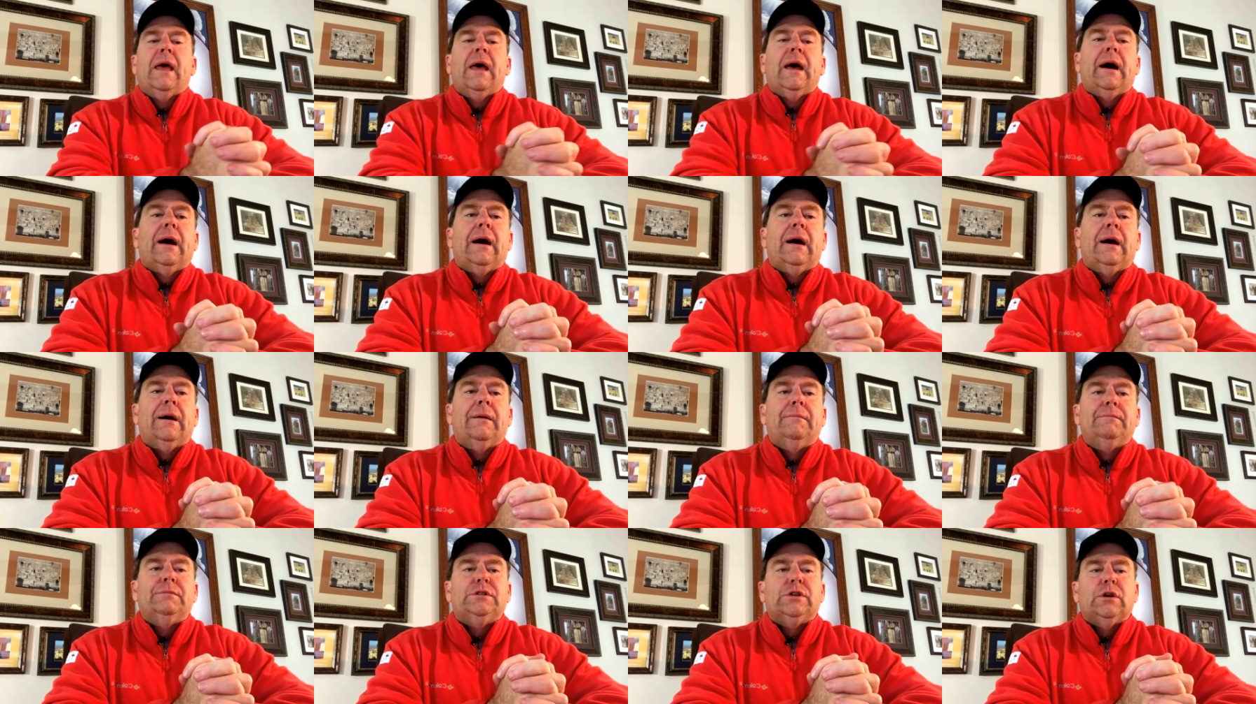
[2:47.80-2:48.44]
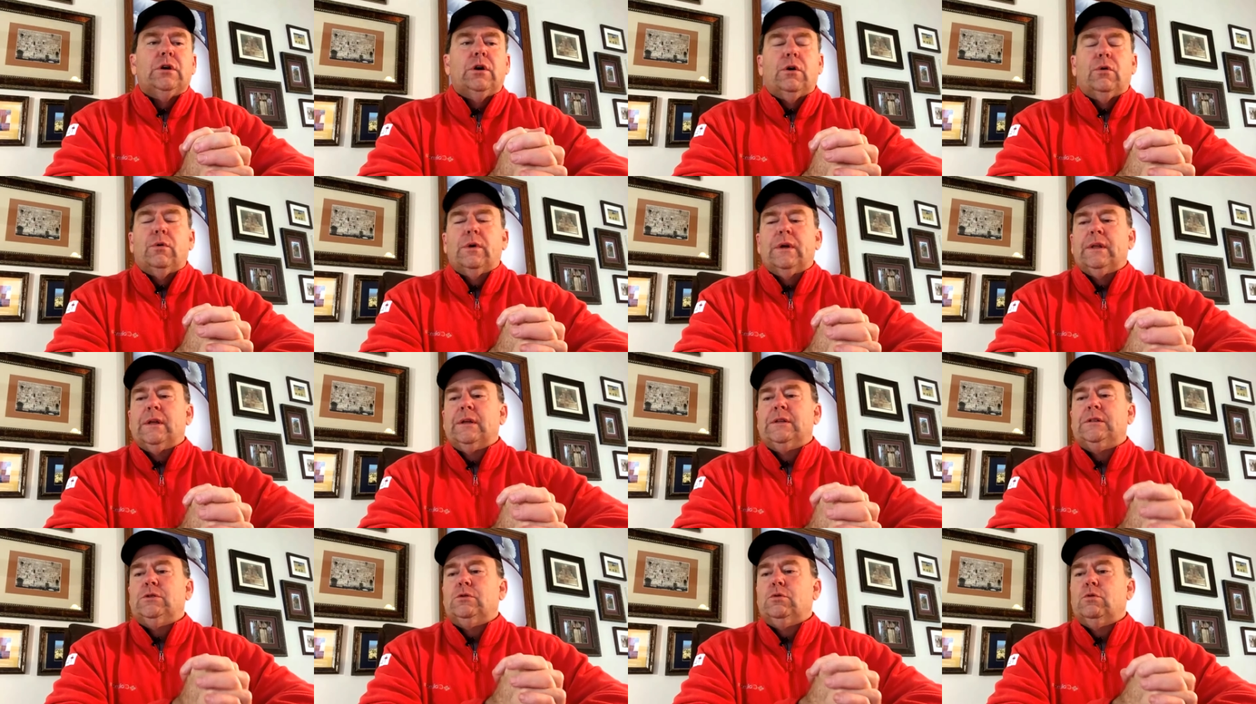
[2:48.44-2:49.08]
Um, so
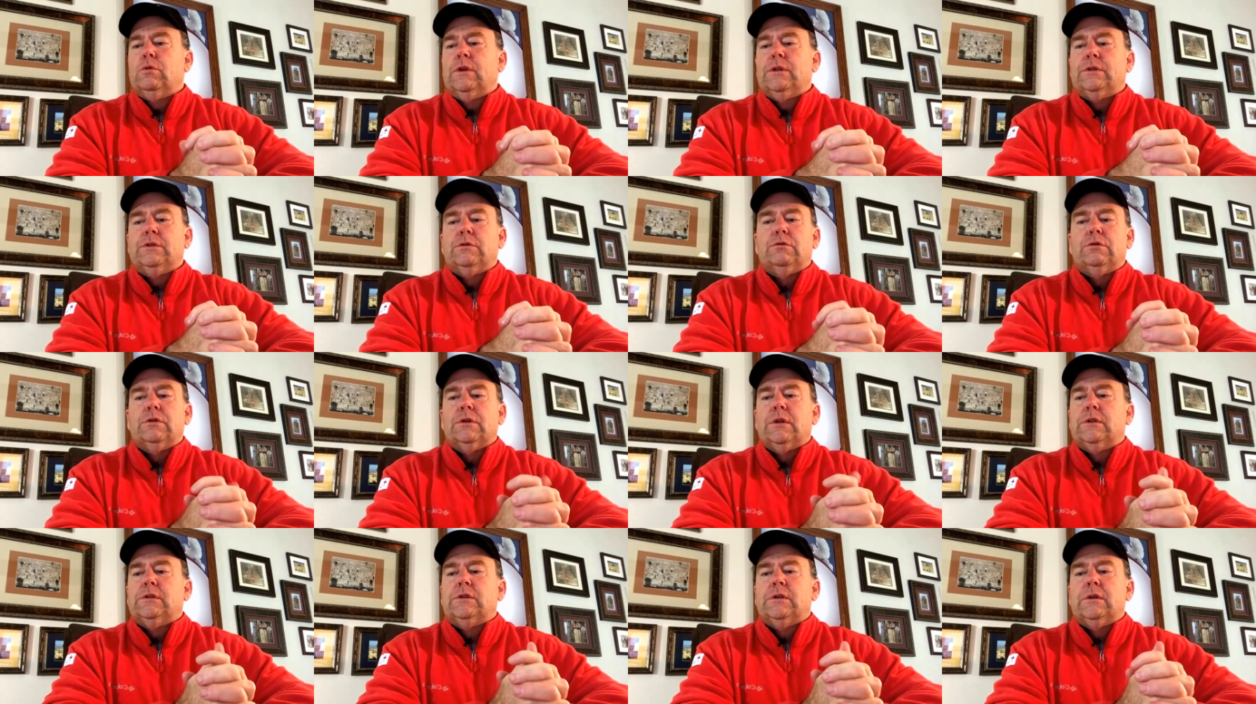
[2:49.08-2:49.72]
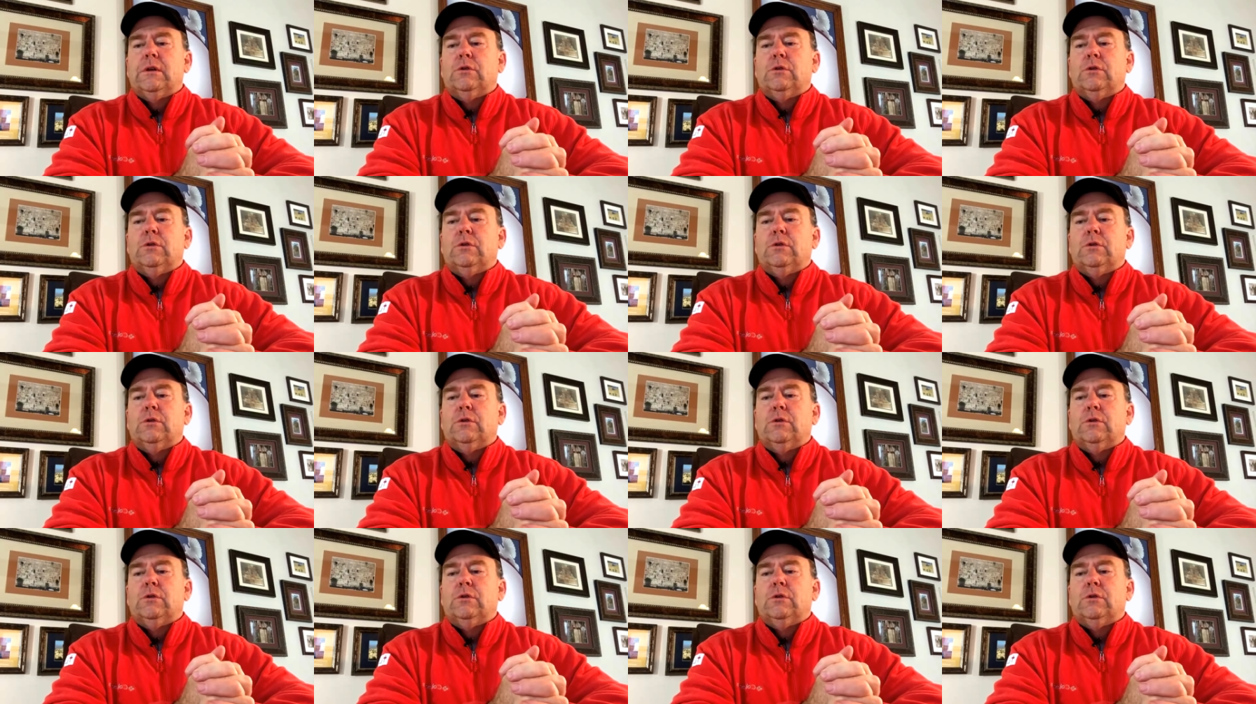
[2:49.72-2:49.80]
it's, it's, it's,